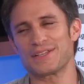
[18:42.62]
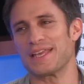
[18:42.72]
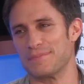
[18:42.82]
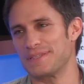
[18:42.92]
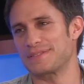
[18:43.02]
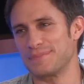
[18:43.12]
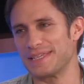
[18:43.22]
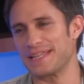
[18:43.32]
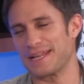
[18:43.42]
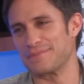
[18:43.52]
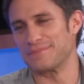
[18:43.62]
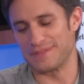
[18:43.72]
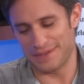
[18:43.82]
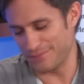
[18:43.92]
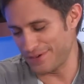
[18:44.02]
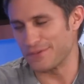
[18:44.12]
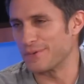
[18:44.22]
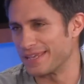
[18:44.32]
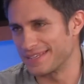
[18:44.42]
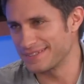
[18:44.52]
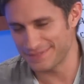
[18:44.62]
not him, it's me that I'm very weak.